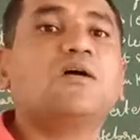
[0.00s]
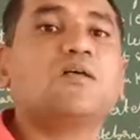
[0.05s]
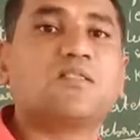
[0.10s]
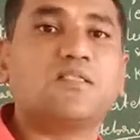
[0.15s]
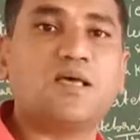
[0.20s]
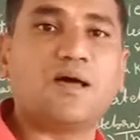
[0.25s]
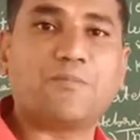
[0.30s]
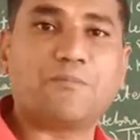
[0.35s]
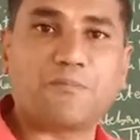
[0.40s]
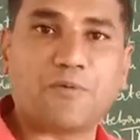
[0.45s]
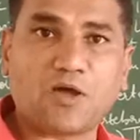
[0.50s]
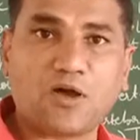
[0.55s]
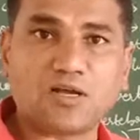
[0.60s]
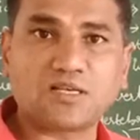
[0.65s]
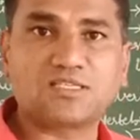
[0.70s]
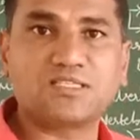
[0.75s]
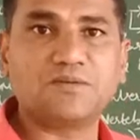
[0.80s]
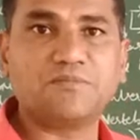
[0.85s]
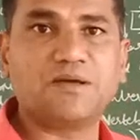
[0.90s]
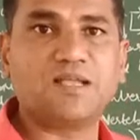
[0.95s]
the
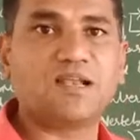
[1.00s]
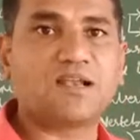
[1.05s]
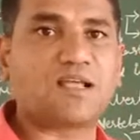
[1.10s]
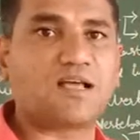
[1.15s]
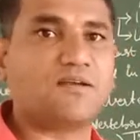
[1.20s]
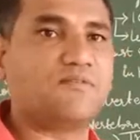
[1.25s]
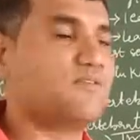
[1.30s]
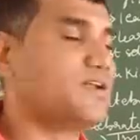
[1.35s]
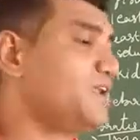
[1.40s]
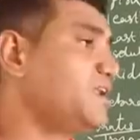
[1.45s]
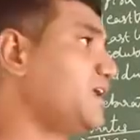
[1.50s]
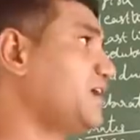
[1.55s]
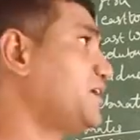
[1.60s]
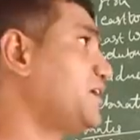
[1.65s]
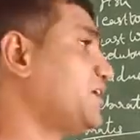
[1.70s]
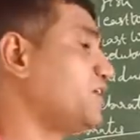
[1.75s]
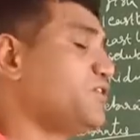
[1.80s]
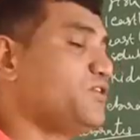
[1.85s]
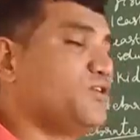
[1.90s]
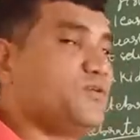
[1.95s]
proximal
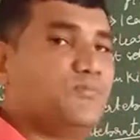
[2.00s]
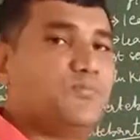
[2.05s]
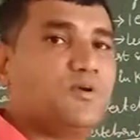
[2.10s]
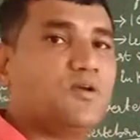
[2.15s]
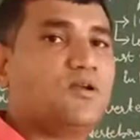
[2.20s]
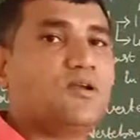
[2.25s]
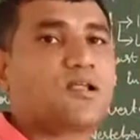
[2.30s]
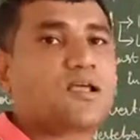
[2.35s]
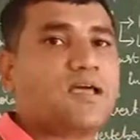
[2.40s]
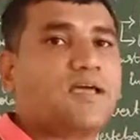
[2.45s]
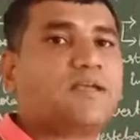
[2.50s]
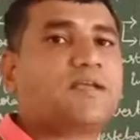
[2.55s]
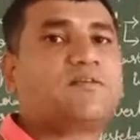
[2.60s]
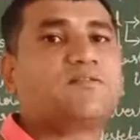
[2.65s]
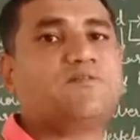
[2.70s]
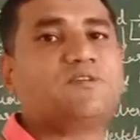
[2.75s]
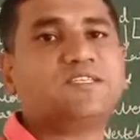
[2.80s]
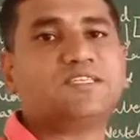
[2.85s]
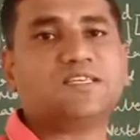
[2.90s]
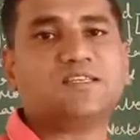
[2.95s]
convoluted tubule,
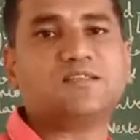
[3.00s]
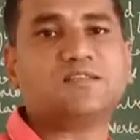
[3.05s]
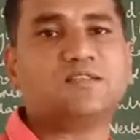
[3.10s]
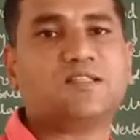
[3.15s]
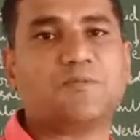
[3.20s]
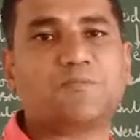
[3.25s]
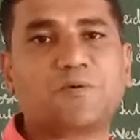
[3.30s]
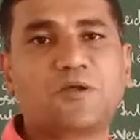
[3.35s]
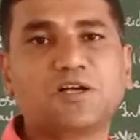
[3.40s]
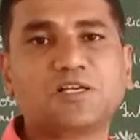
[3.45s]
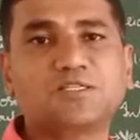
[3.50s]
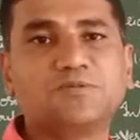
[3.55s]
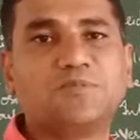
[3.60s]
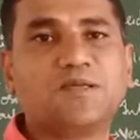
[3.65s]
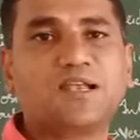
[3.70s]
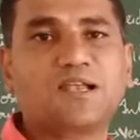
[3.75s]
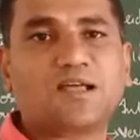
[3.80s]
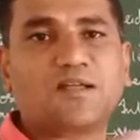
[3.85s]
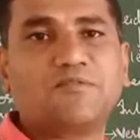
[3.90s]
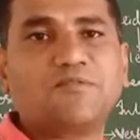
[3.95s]
and which is the
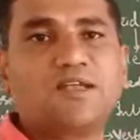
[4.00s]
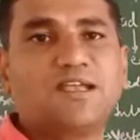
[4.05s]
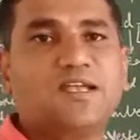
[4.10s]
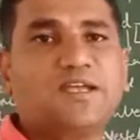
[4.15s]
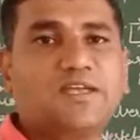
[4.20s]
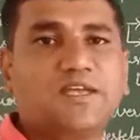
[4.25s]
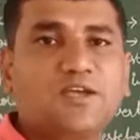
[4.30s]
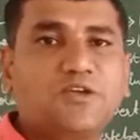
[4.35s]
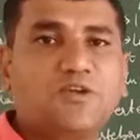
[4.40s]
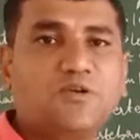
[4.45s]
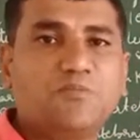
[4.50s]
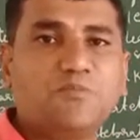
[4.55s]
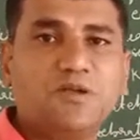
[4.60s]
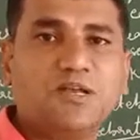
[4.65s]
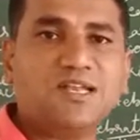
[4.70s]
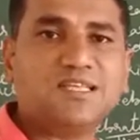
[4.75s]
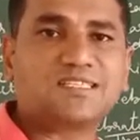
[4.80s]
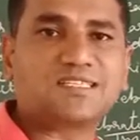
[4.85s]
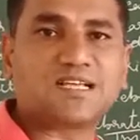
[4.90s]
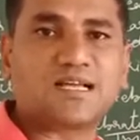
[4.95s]
proximal convoluted tubule
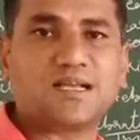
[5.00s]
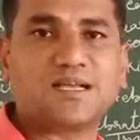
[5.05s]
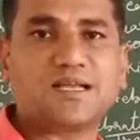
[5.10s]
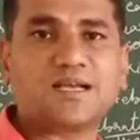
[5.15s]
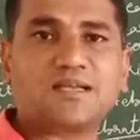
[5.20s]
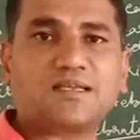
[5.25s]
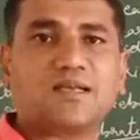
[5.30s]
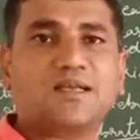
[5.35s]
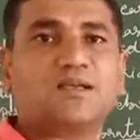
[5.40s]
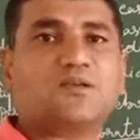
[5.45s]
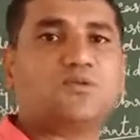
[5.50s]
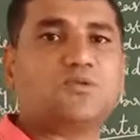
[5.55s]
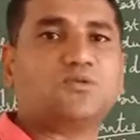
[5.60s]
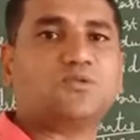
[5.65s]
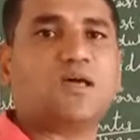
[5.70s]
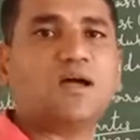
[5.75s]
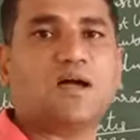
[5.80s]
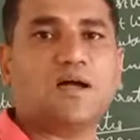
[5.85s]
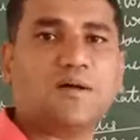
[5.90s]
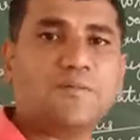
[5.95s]
is connected to
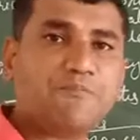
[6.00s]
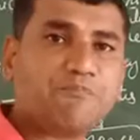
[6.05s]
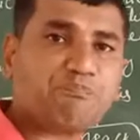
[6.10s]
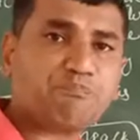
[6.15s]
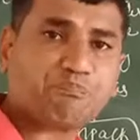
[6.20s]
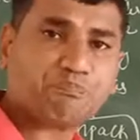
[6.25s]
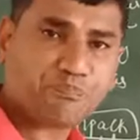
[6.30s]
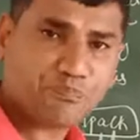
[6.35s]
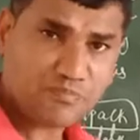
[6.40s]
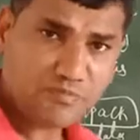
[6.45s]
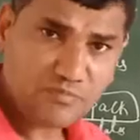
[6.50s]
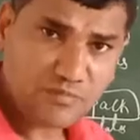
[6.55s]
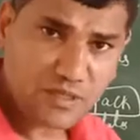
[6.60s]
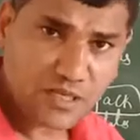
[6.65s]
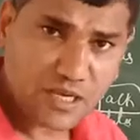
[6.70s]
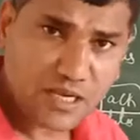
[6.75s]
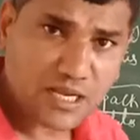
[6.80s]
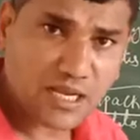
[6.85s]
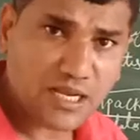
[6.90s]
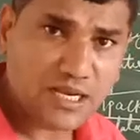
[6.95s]
the
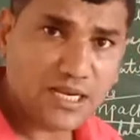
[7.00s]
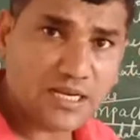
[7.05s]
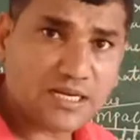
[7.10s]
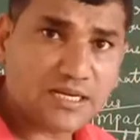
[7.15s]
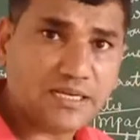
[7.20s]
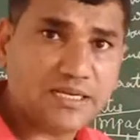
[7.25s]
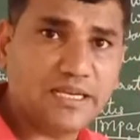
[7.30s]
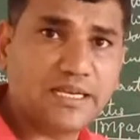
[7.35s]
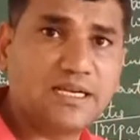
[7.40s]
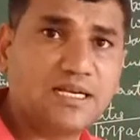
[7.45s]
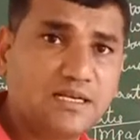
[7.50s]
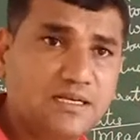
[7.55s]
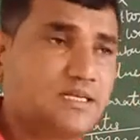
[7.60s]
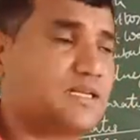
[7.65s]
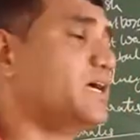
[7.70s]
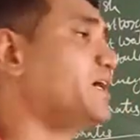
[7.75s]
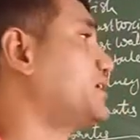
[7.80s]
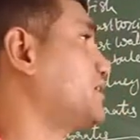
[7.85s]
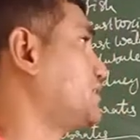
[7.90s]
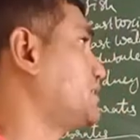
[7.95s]
collecting
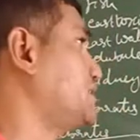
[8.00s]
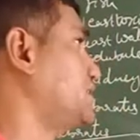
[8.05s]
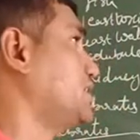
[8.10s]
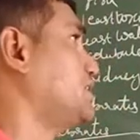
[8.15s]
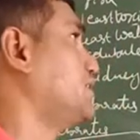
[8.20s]
duct.